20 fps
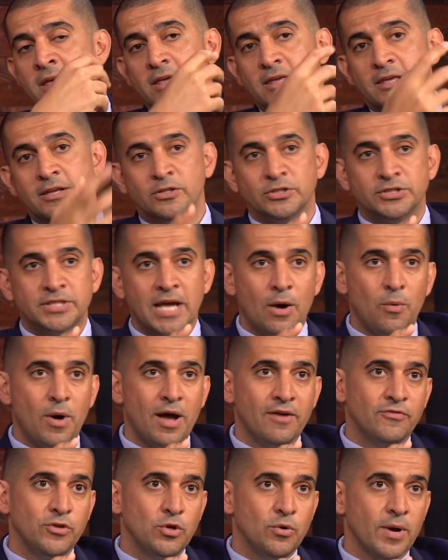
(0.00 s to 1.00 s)
Here's how
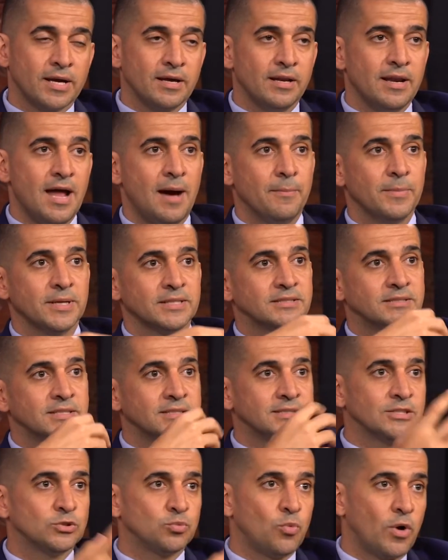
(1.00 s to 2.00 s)
I view economics.
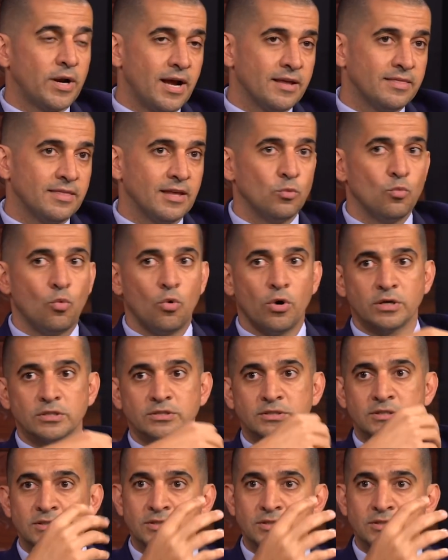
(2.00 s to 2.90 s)
This is what I think works.